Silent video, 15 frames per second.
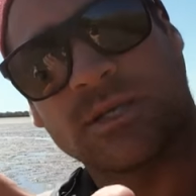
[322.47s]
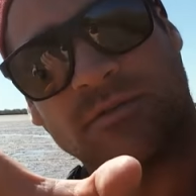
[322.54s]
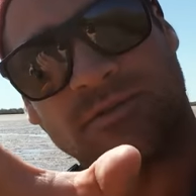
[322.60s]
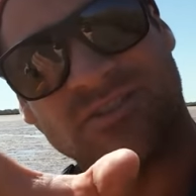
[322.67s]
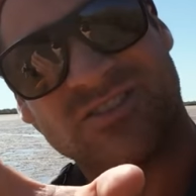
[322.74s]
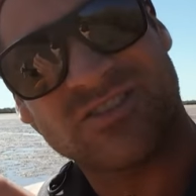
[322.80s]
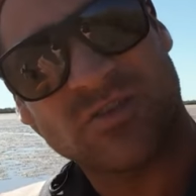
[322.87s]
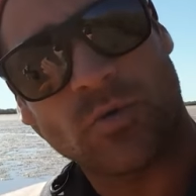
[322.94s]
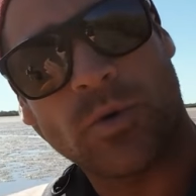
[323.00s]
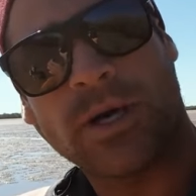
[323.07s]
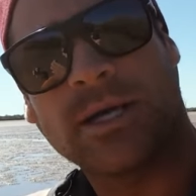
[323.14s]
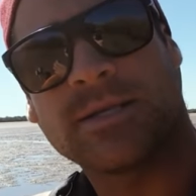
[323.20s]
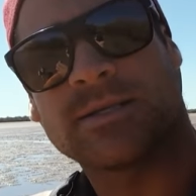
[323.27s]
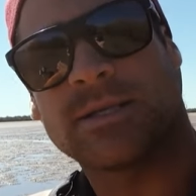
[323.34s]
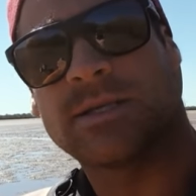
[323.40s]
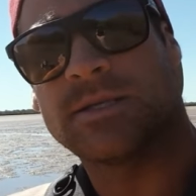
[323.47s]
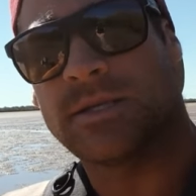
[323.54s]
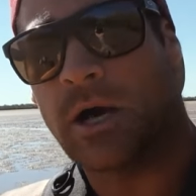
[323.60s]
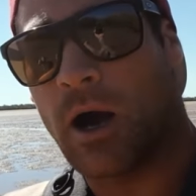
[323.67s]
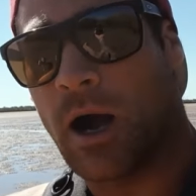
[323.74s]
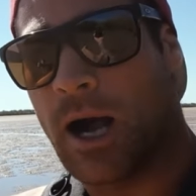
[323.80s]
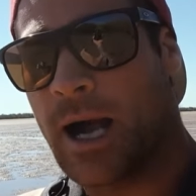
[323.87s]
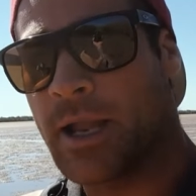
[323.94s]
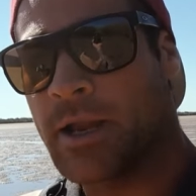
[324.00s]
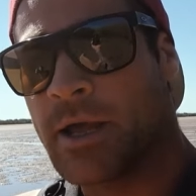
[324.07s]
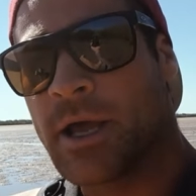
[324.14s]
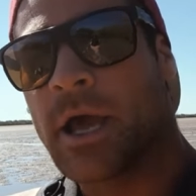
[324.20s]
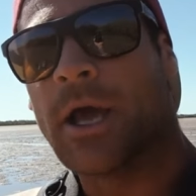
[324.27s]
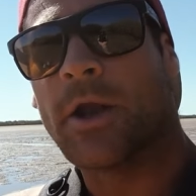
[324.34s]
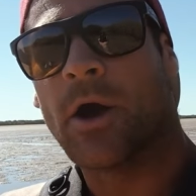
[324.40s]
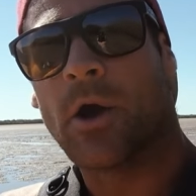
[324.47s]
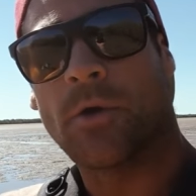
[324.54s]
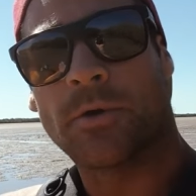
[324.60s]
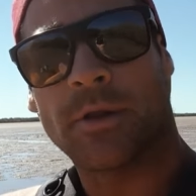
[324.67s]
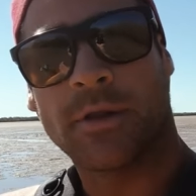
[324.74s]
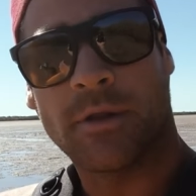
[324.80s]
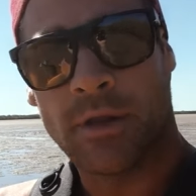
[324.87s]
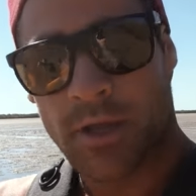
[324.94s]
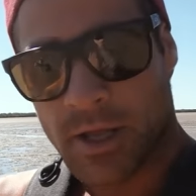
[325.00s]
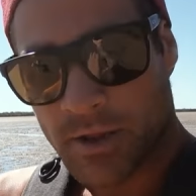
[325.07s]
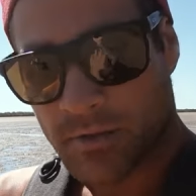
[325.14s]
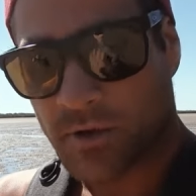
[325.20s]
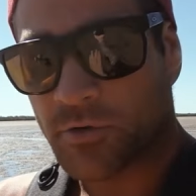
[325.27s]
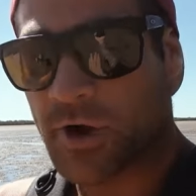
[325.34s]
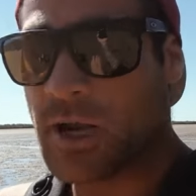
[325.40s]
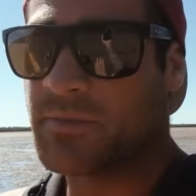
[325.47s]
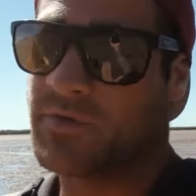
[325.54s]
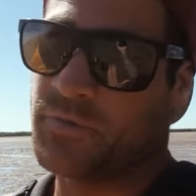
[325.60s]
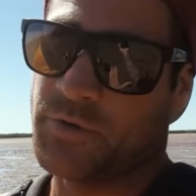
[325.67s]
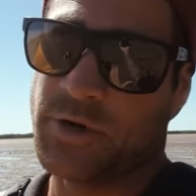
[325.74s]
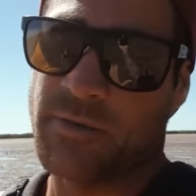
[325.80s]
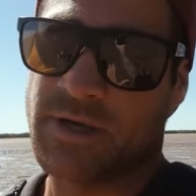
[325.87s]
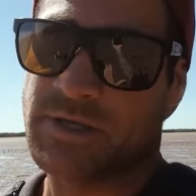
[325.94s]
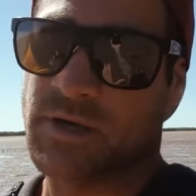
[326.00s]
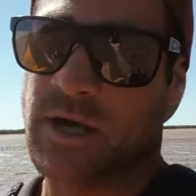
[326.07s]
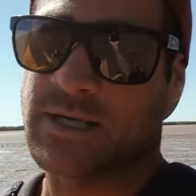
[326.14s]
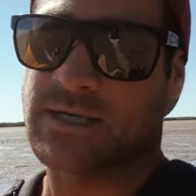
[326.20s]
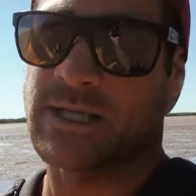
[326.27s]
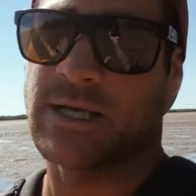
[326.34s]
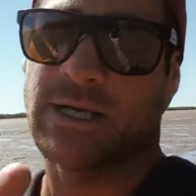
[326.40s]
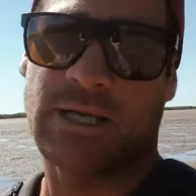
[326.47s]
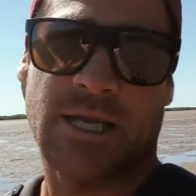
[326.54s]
If you squeeze in tight and hold it, the crab is pretty much isolated.